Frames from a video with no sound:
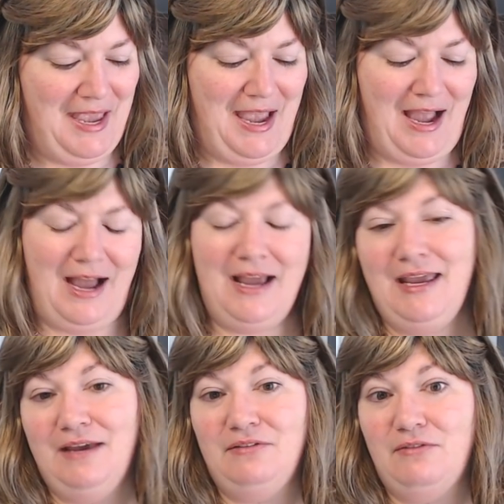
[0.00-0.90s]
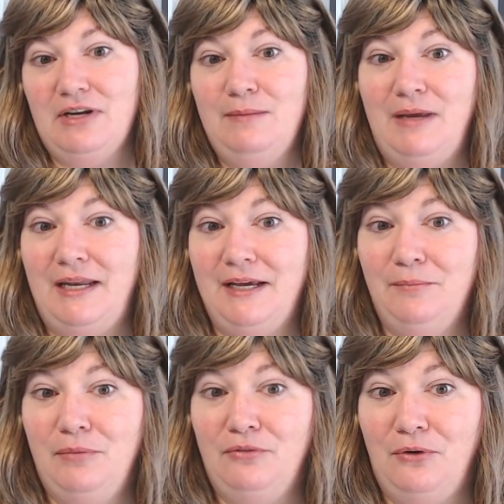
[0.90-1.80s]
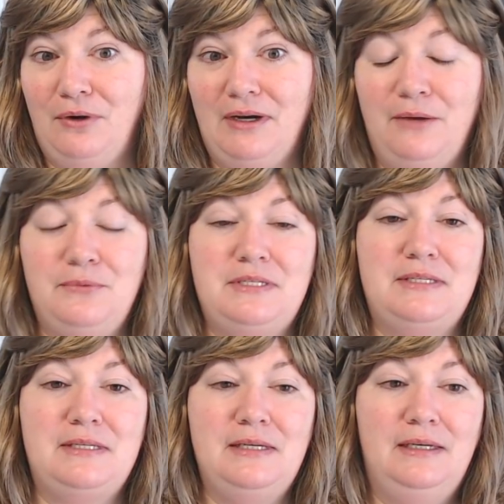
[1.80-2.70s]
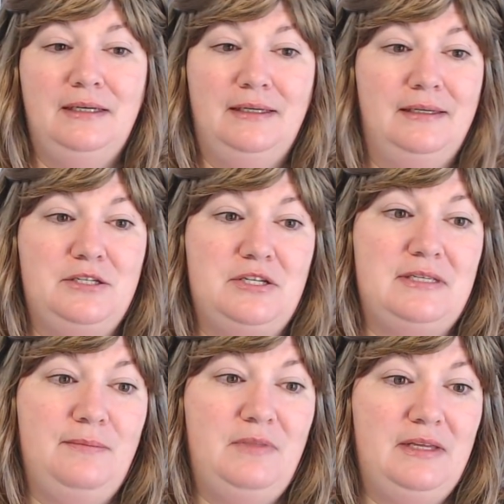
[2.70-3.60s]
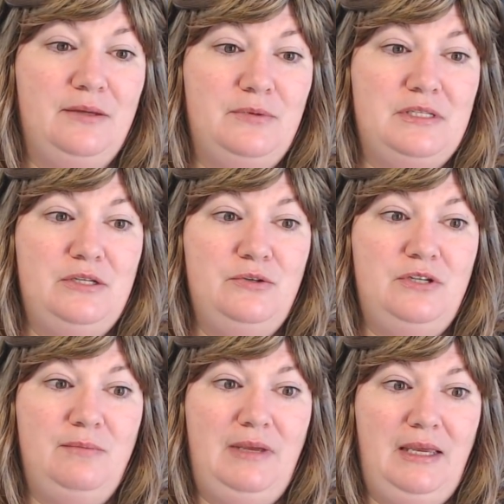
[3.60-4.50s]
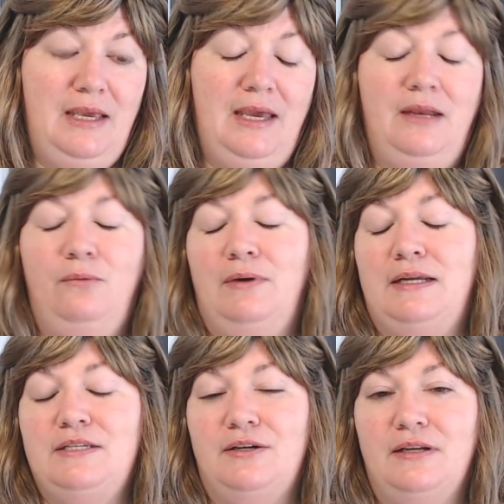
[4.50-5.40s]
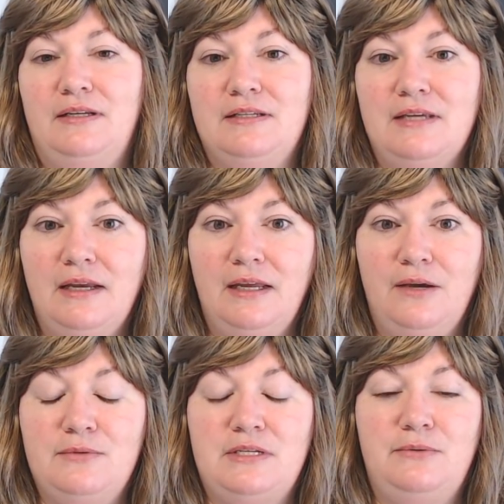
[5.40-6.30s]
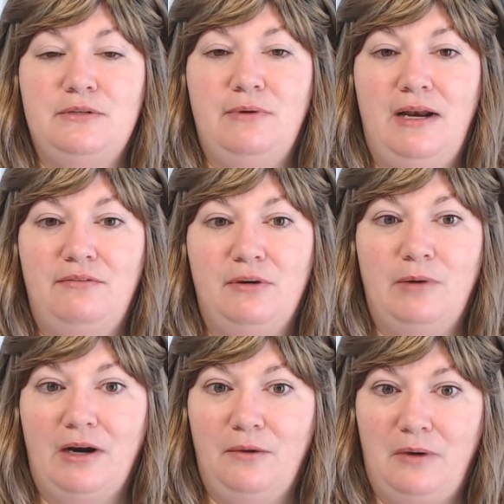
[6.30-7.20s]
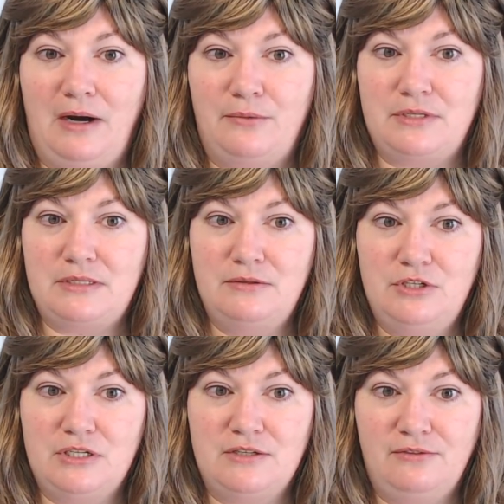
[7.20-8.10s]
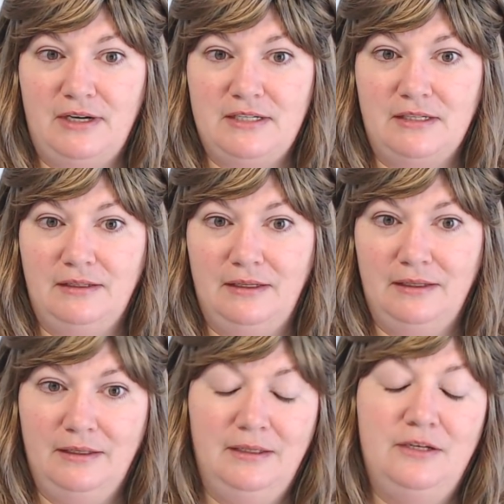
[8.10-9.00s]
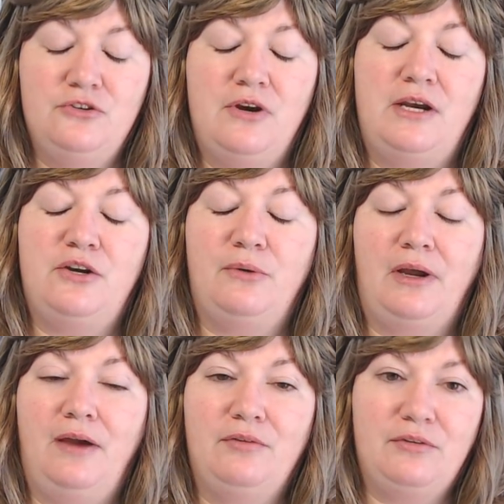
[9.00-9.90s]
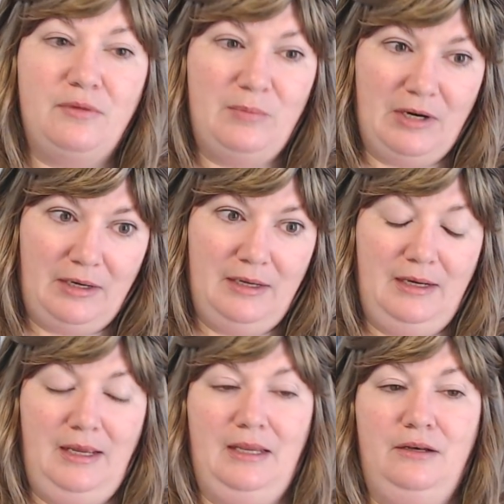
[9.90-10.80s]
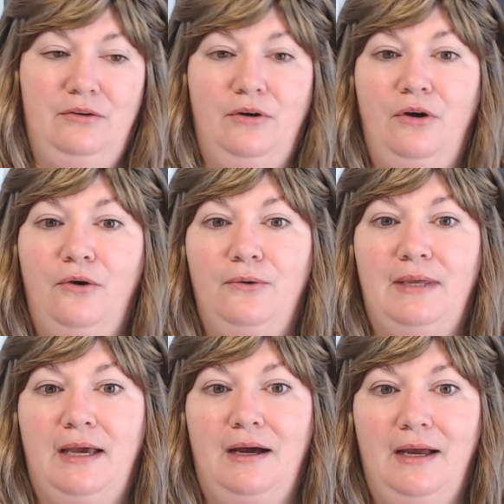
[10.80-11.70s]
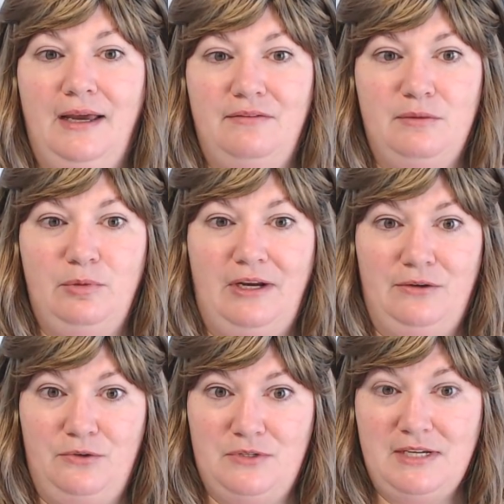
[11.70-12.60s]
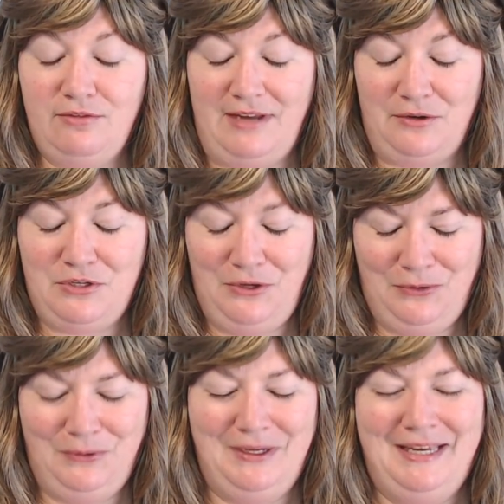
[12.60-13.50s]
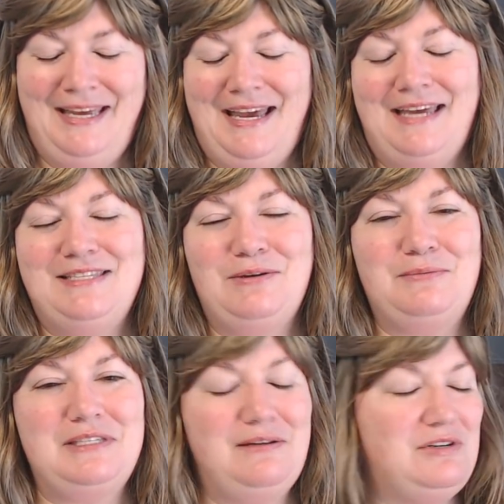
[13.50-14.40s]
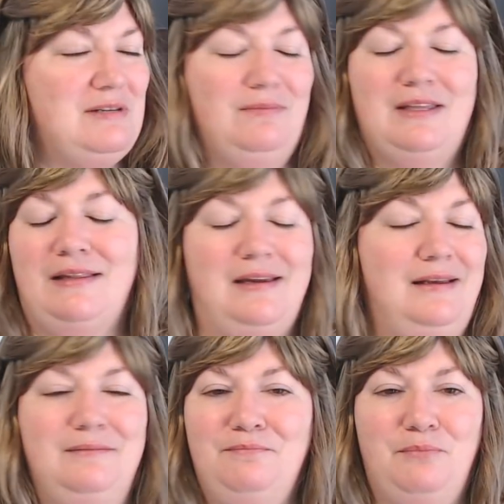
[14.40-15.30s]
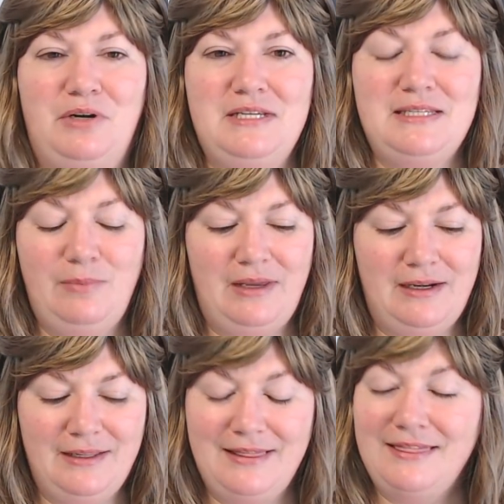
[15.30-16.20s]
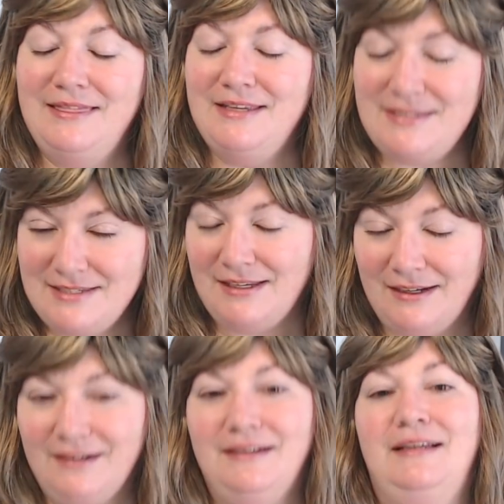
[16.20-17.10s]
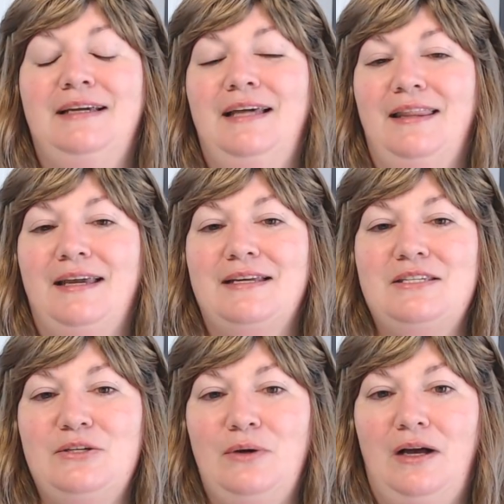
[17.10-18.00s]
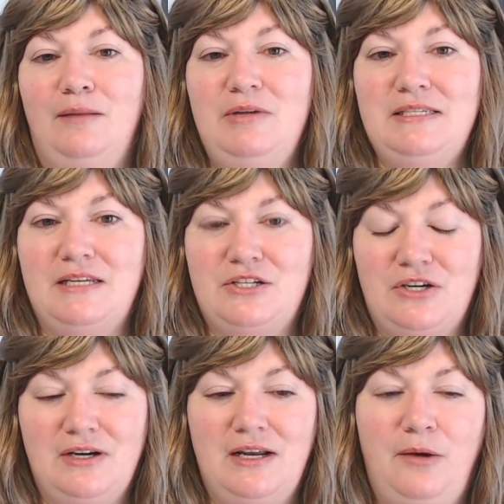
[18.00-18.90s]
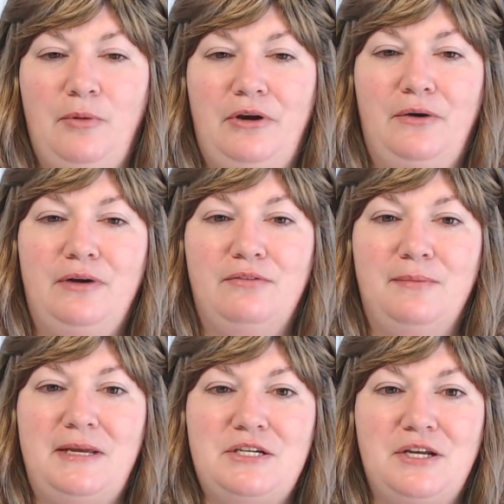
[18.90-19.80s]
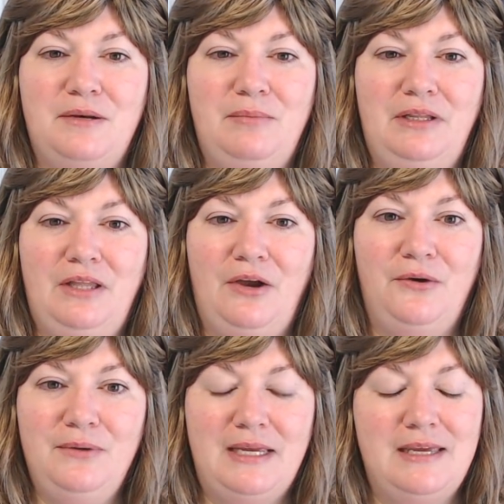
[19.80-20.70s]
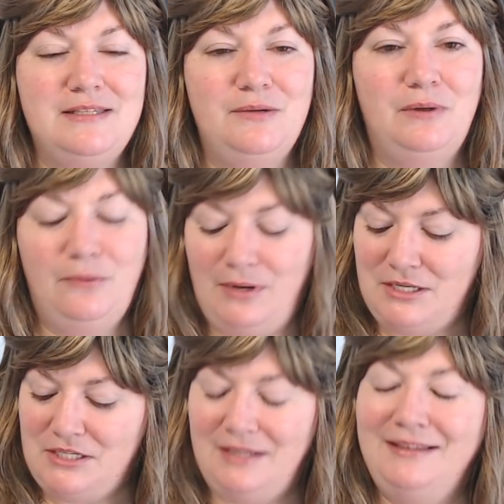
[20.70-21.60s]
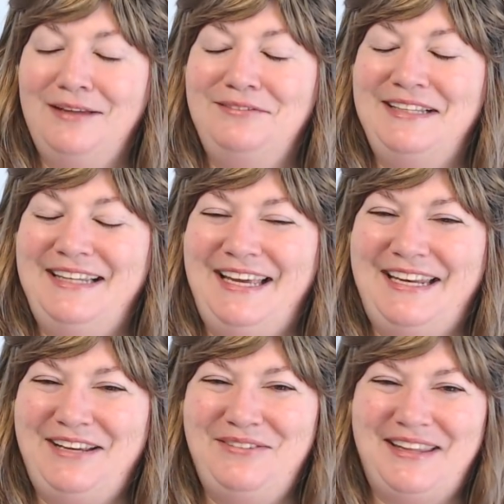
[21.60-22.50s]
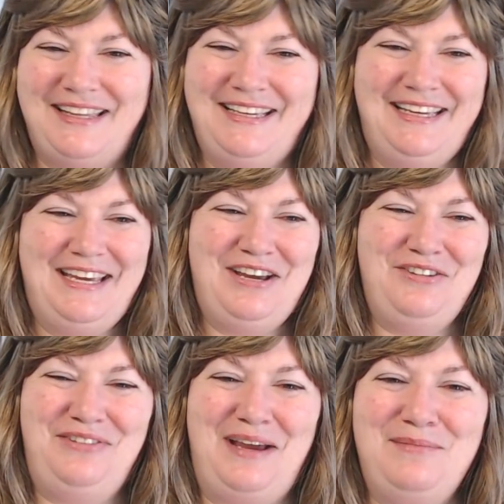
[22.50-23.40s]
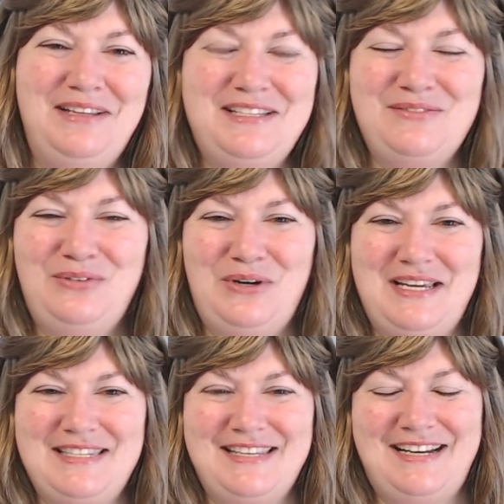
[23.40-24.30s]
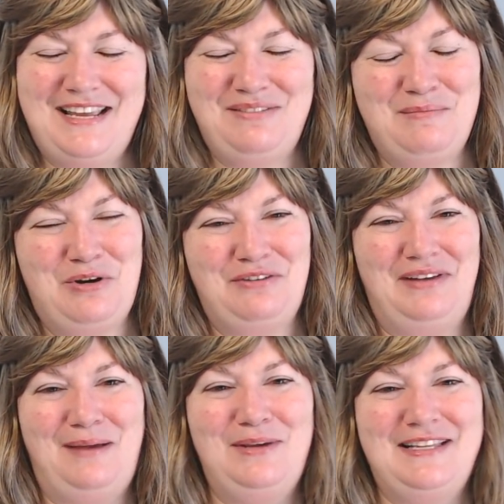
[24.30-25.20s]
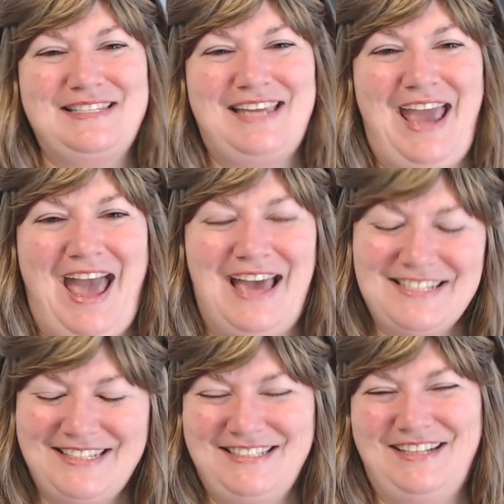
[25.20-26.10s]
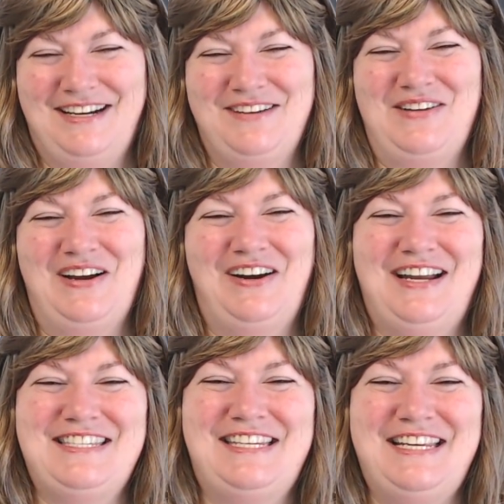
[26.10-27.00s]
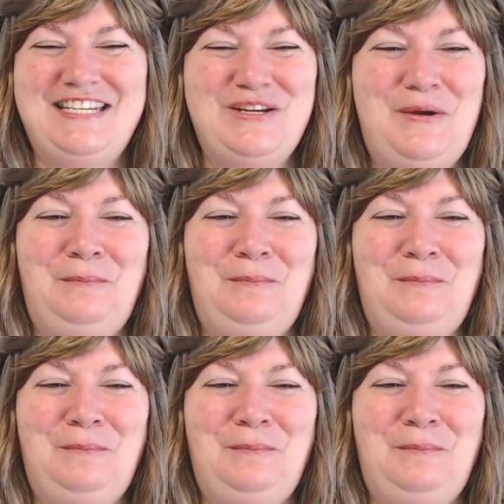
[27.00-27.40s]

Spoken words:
I have never done Mania before. It was just something that was new to me, and when I started designing, it was always right after market where I was just frantically trying to recover from market, and oh yeah, I have to put out new stuff now too. And so it was never something that I'd participated in. This year, thanks to Alba Stitcher, and I'll put her information below in case you want to watch a lovely lady with a fabulous voice and an even more fabulous cat talk about cross stitch.